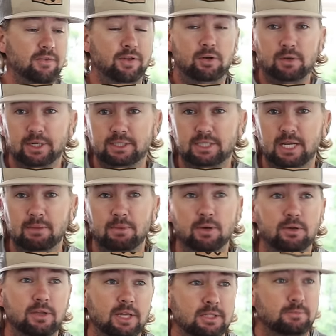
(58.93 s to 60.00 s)
The Crest City
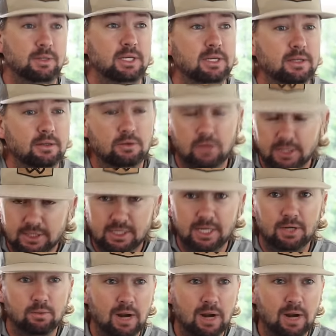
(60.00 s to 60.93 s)
booth has been Crest City